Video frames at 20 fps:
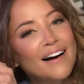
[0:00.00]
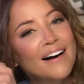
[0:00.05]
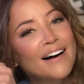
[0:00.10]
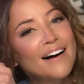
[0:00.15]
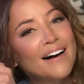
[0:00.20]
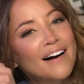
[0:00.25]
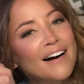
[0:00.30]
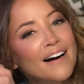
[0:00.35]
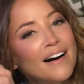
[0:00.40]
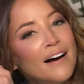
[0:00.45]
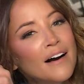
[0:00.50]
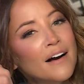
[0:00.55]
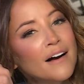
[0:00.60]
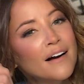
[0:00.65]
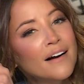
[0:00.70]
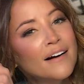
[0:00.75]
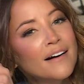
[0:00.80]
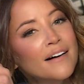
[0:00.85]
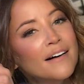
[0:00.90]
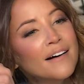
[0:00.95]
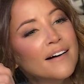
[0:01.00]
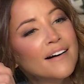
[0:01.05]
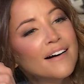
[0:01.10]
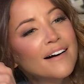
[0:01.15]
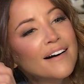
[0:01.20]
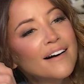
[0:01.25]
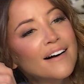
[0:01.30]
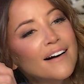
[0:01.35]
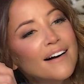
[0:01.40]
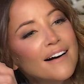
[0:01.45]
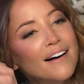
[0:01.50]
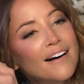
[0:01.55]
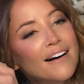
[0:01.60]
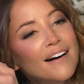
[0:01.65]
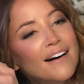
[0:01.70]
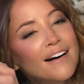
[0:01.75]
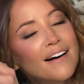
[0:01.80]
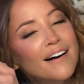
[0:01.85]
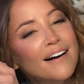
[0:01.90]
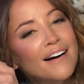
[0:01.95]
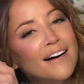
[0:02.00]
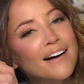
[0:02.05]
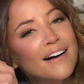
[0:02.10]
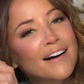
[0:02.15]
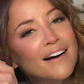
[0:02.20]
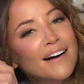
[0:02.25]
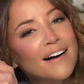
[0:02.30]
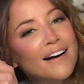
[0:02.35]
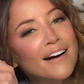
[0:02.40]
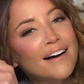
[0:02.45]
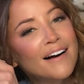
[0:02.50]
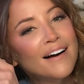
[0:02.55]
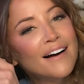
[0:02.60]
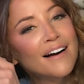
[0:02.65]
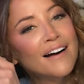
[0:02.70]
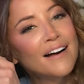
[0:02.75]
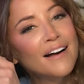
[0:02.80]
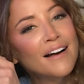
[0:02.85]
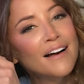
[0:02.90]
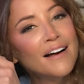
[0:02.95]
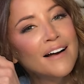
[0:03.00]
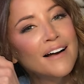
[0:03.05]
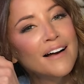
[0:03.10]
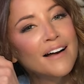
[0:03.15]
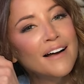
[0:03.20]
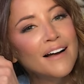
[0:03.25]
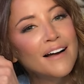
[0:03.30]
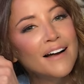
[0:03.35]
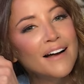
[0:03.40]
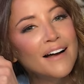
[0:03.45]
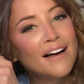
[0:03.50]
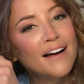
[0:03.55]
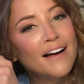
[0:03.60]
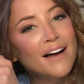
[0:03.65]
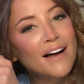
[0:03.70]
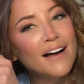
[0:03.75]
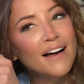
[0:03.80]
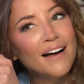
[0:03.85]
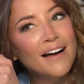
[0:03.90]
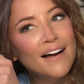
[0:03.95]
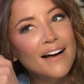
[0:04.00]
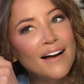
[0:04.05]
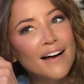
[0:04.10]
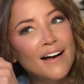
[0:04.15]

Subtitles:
This person isn't speaking.